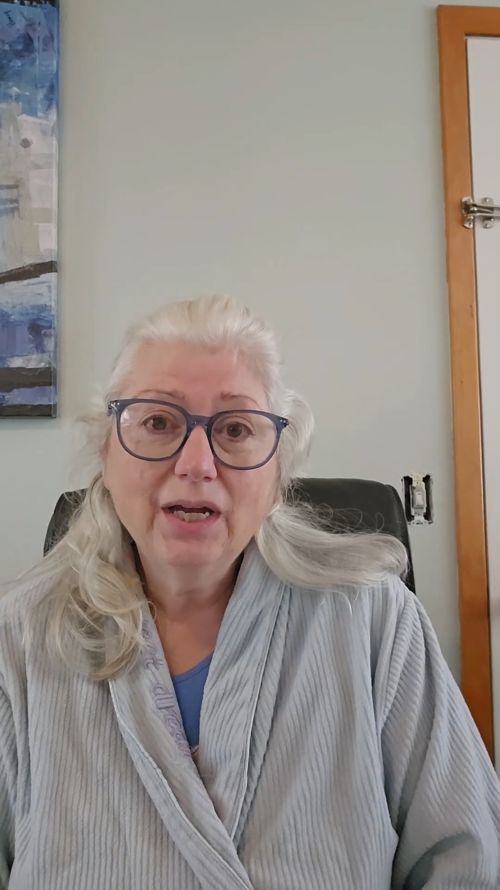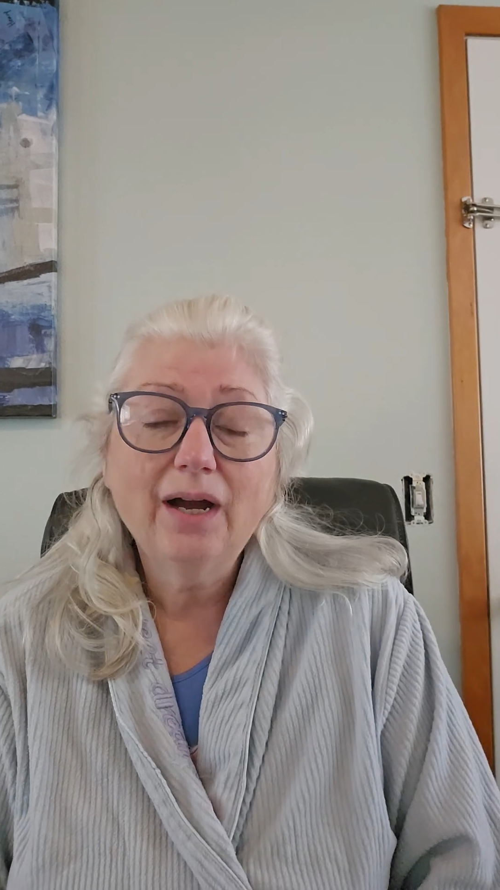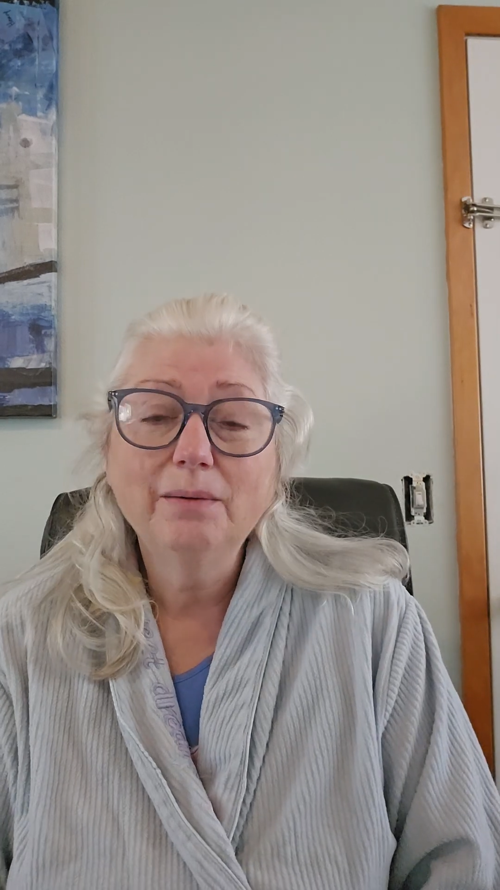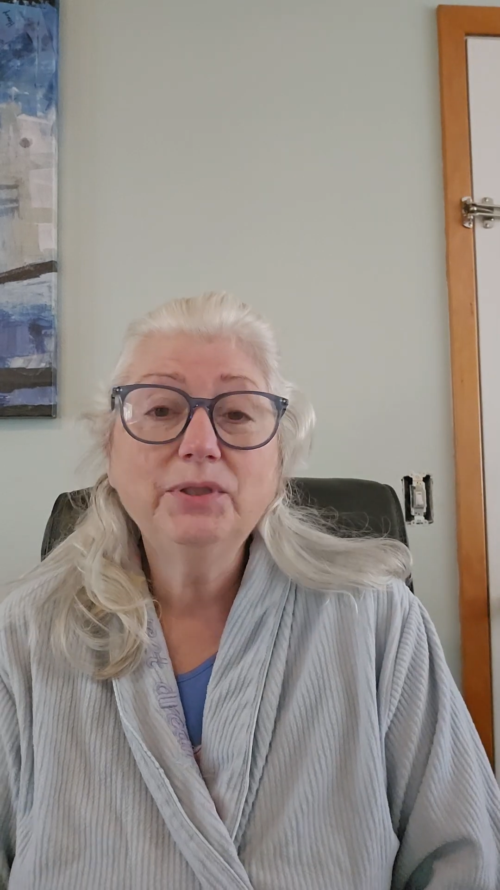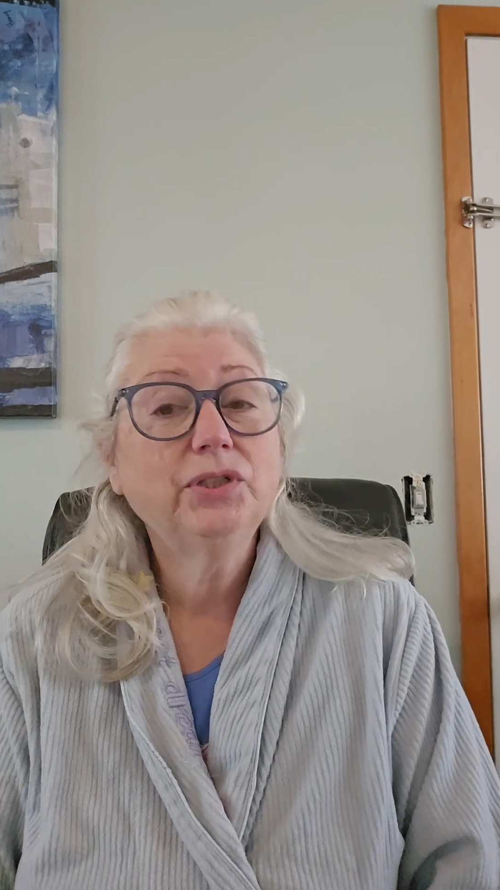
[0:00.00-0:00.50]

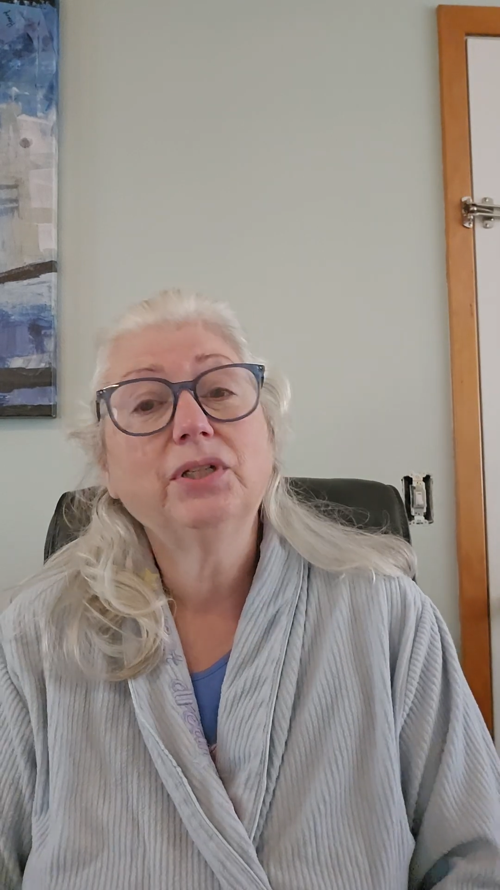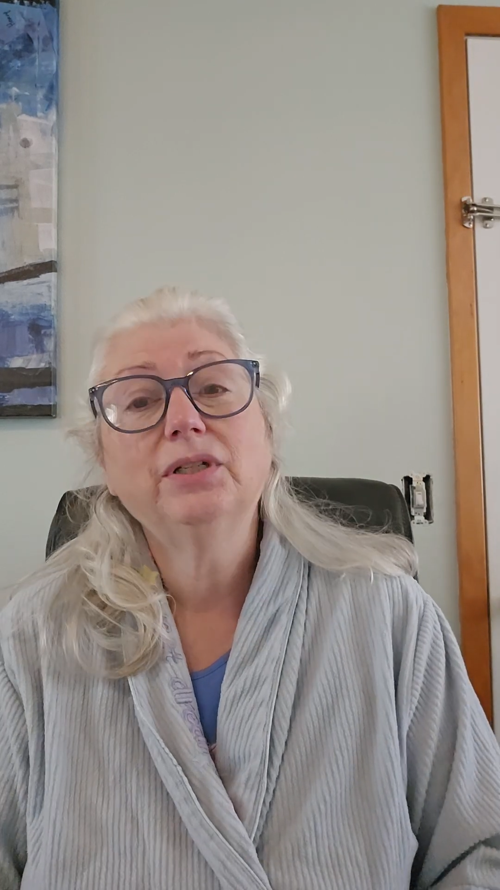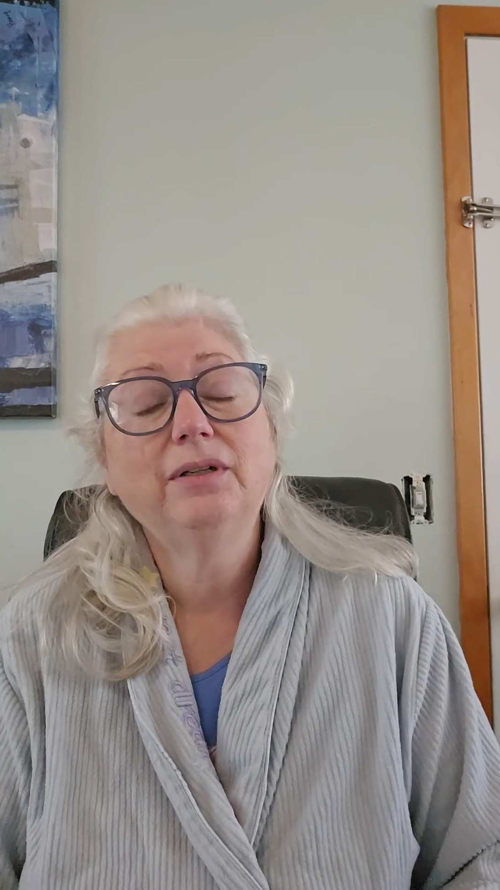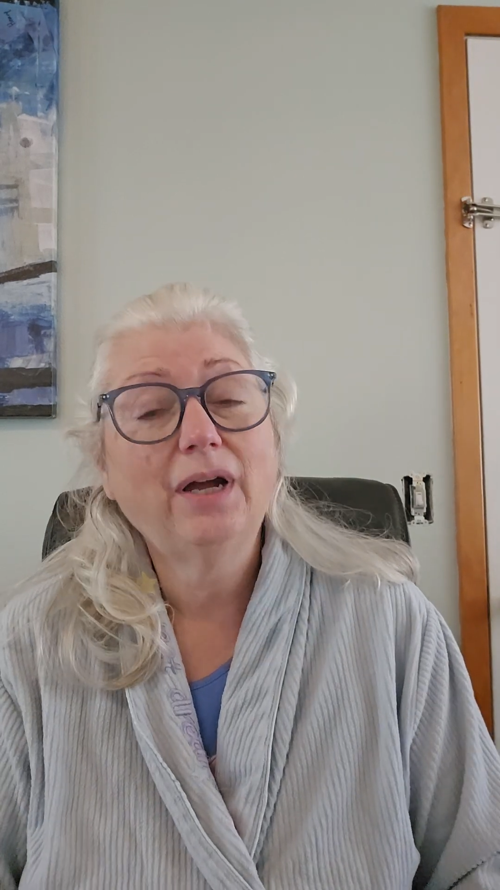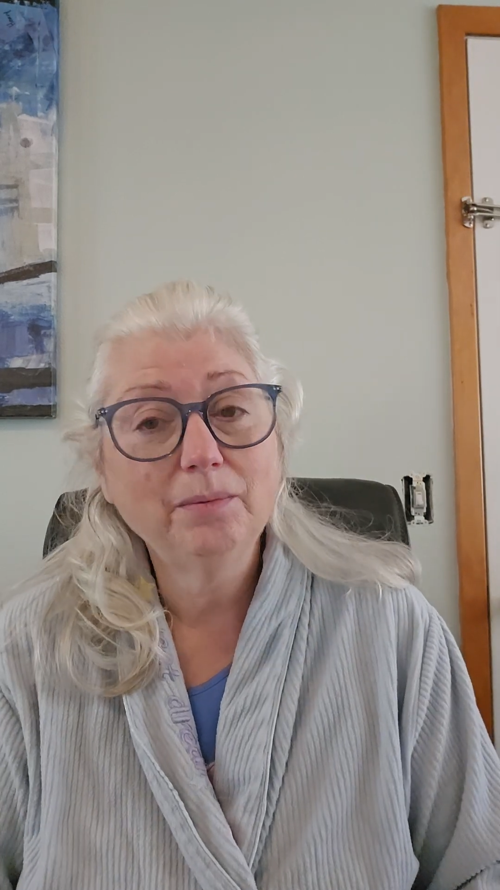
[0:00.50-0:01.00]

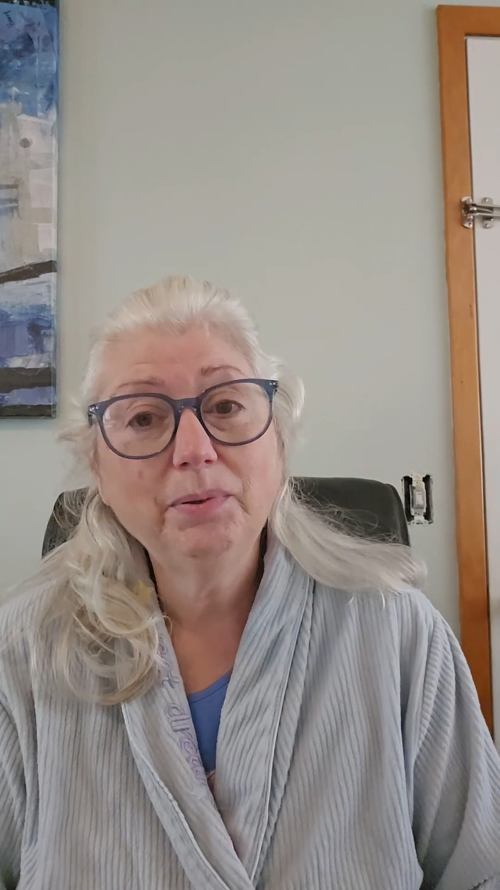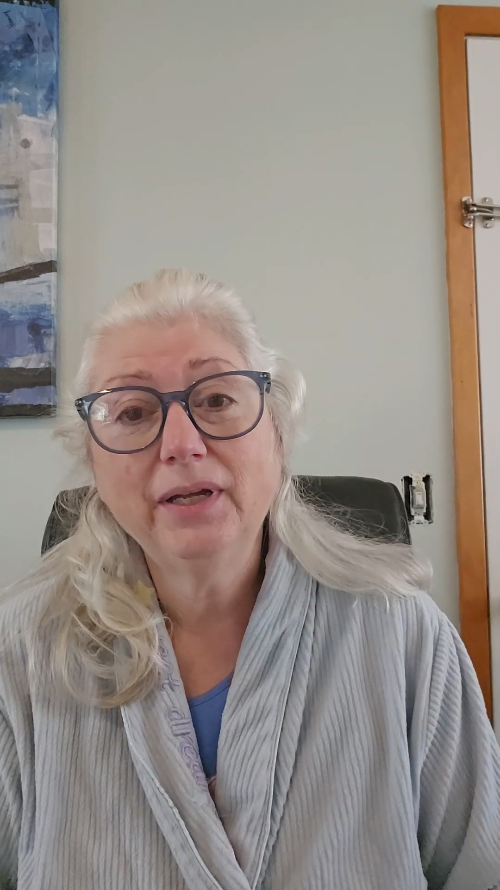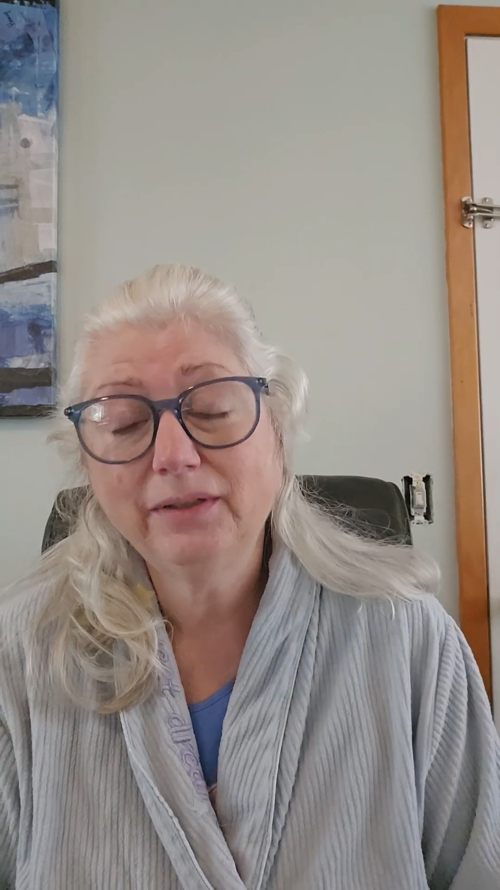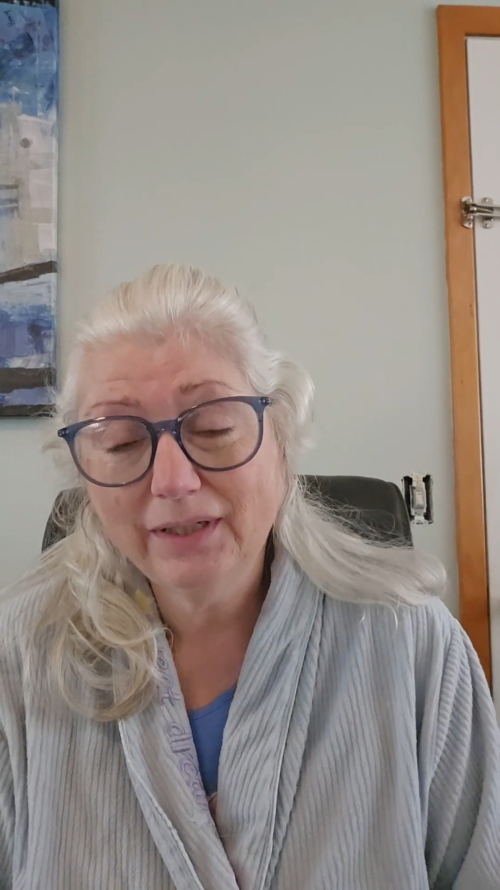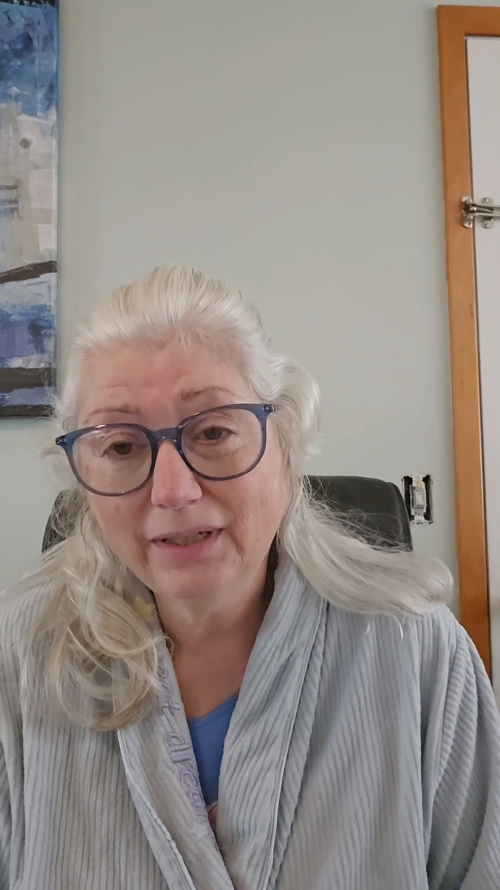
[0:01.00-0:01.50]
I
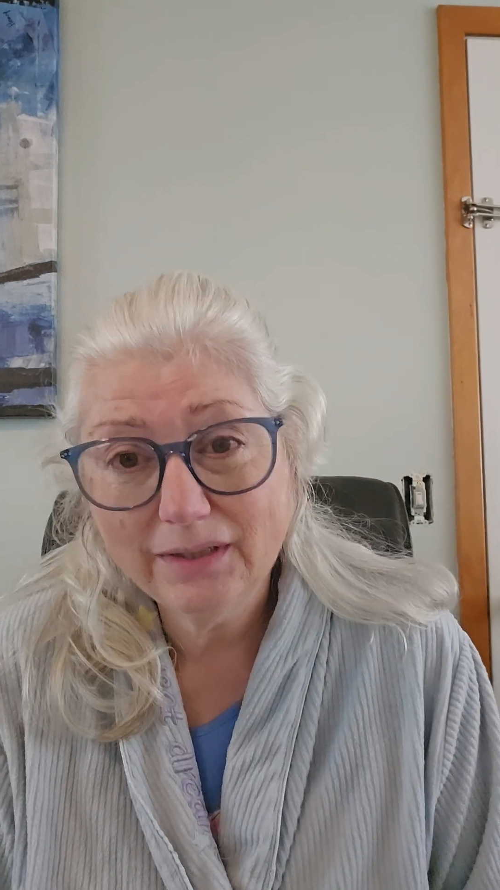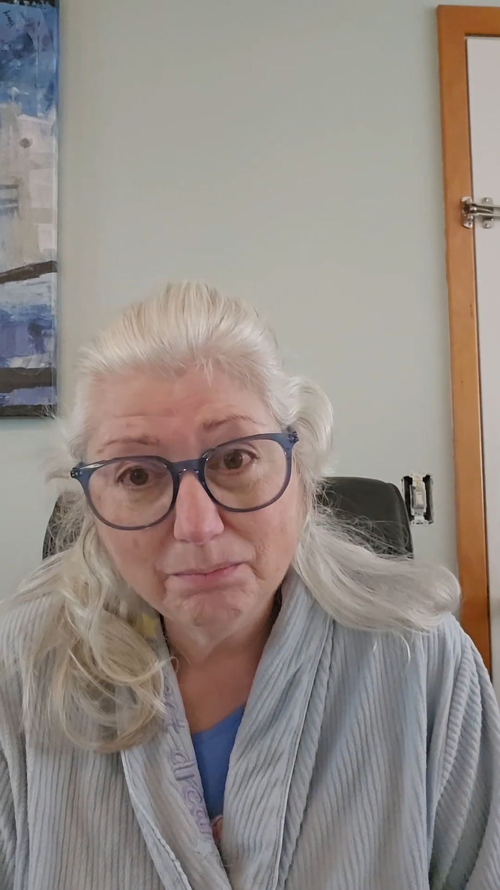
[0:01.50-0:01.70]
plan to get the